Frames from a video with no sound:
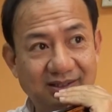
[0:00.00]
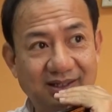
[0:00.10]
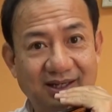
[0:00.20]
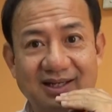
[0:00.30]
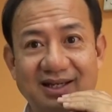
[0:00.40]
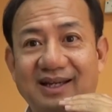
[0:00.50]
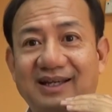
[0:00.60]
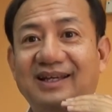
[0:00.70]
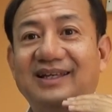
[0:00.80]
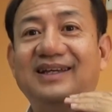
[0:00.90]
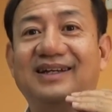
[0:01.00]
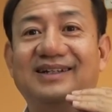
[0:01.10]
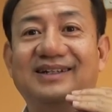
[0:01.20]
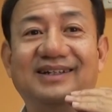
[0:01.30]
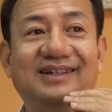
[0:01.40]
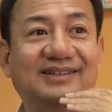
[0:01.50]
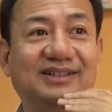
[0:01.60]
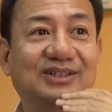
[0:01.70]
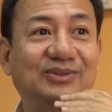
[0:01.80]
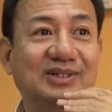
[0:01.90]
I can hear
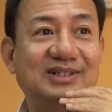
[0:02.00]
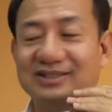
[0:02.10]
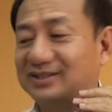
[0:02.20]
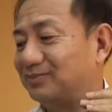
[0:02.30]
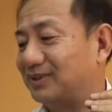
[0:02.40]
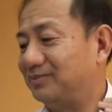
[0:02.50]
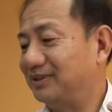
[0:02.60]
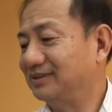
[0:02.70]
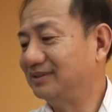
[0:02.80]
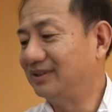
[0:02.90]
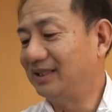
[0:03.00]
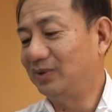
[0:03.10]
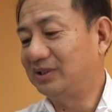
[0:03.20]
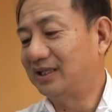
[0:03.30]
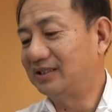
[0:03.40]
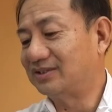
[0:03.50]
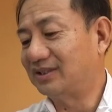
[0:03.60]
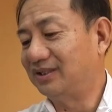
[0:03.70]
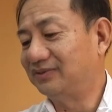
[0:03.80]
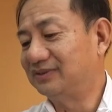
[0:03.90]
the chinrest has some problem, so I will take this
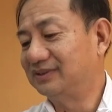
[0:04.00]
off.